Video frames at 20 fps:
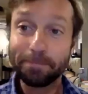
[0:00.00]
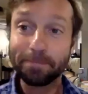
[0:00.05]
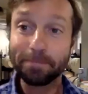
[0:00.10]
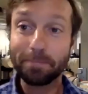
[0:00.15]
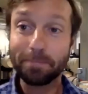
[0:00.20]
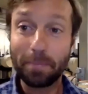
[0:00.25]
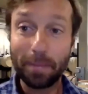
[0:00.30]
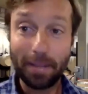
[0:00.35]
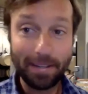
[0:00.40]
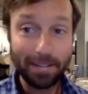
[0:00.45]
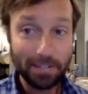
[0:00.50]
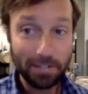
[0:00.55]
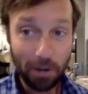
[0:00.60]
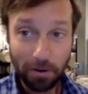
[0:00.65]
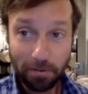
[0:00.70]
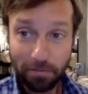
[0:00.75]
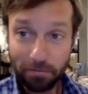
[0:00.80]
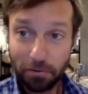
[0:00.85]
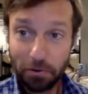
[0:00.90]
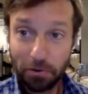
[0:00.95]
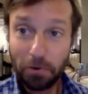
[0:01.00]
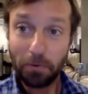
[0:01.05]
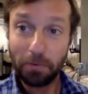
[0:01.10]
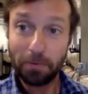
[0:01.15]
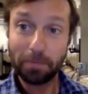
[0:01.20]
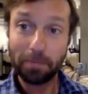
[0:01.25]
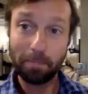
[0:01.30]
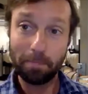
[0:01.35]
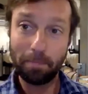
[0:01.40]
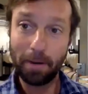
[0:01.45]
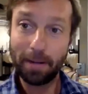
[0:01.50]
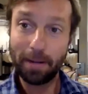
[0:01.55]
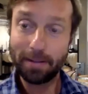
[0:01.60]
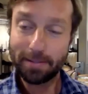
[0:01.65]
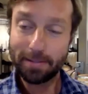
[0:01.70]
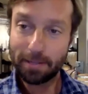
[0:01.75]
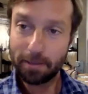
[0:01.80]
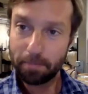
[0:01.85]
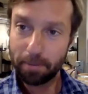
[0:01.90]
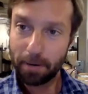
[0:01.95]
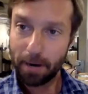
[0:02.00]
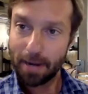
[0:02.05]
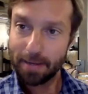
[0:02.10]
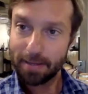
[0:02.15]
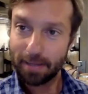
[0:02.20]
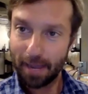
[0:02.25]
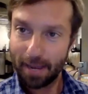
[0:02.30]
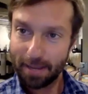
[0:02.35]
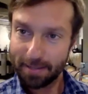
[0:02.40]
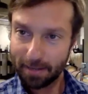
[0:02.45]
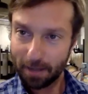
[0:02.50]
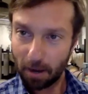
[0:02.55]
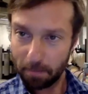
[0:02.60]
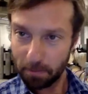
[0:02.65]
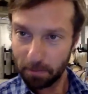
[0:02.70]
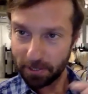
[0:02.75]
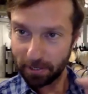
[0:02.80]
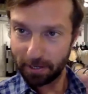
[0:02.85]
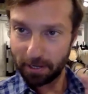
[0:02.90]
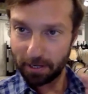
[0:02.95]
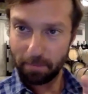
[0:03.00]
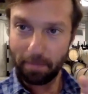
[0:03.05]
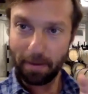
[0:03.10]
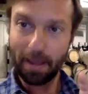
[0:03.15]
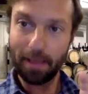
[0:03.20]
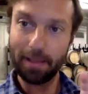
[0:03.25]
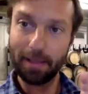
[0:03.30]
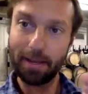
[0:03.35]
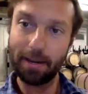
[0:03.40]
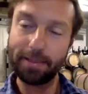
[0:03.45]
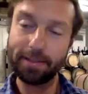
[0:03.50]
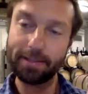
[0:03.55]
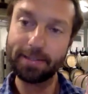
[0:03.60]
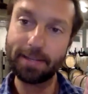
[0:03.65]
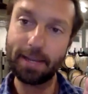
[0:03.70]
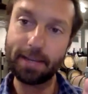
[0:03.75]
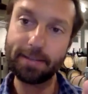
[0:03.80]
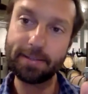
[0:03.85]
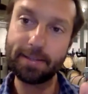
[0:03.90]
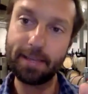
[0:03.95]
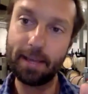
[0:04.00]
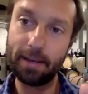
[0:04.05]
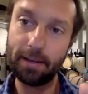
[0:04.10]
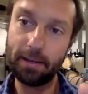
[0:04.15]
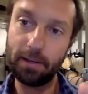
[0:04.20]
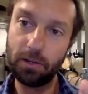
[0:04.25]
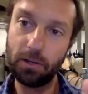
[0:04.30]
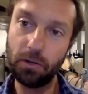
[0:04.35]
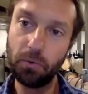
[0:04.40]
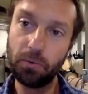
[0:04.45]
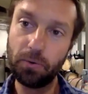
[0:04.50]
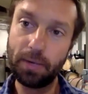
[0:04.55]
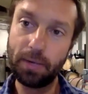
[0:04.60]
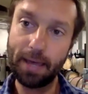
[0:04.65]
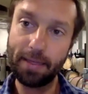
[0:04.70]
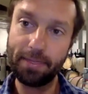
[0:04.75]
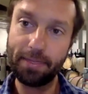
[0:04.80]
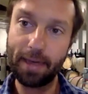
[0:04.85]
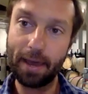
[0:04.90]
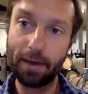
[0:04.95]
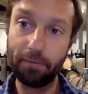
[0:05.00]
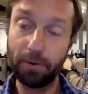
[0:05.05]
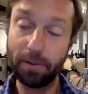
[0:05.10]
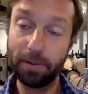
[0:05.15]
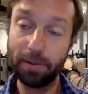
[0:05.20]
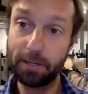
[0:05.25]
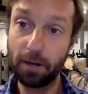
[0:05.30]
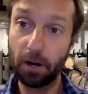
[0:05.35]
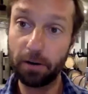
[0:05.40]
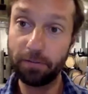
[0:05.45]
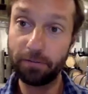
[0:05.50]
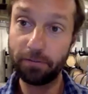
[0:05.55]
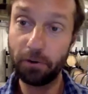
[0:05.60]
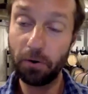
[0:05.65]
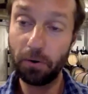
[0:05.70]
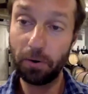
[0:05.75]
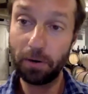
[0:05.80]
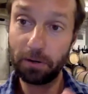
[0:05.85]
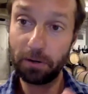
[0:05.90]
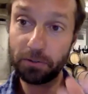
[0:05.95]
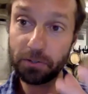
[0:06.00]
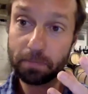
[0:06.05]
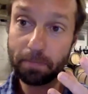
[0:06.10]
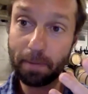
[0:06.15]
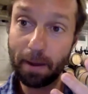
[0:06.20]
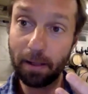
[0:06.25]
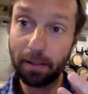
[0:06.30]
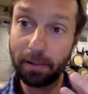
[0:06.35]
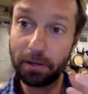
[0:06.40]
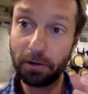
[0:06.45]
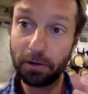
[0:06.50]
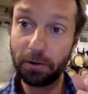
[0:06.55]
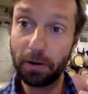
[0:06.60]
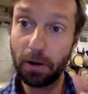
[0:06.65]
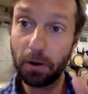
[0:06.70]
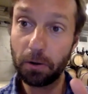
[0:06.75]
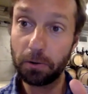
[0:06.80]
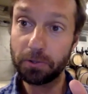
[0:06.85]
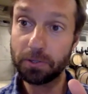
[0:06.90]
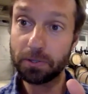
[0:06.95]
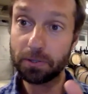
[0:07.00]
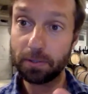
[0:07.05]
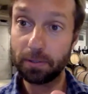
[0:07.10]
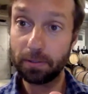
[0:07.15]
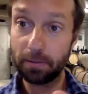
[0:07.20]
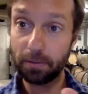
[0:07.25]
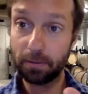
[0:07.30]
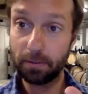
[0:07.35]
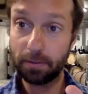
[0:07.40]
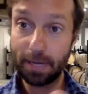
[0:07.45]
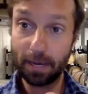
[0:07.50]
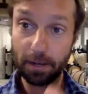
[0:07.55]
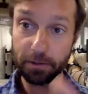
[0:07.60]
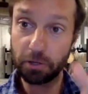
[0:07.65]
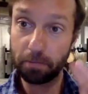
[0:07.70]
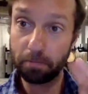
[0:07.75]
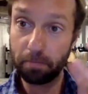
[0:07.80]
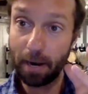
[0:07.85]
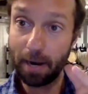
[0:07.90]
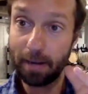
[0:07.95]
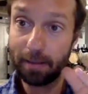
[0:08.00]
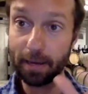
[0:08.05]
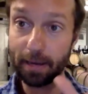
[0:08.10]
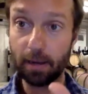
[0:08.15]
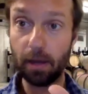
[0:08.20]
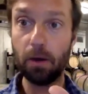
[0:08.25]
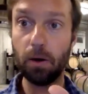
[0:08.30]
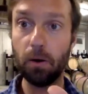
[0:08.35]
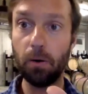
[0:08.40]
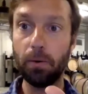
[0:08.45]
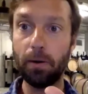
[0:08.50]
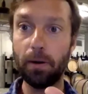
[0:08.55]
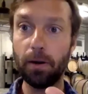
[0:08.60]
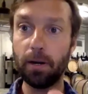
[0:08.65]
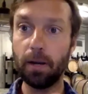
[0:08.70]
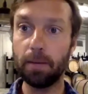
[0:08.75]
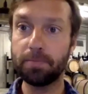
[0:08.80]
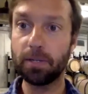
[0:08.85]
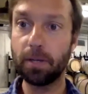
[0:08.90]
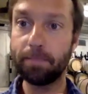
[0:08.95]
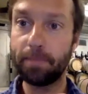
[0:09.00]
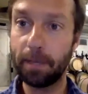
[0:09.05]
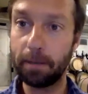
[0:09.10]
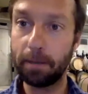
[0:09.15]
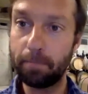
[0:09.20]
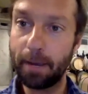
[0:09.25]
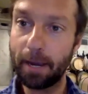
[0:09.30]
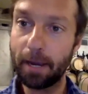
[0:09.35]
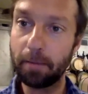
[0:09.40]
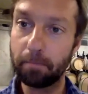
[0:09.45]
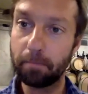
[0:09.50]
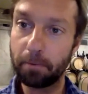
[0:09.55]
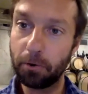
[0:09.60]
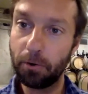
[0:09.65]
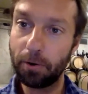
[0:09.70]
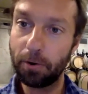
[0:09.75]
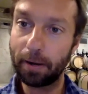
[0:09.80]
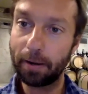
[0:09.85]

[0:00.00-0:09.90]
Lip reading: It's dark fruit, but it's surprising. It's almost a chameleon in the sense that you get that really dark fruit and you smell and your nose tells your brain like, uh-oh, here comes something big and brooding.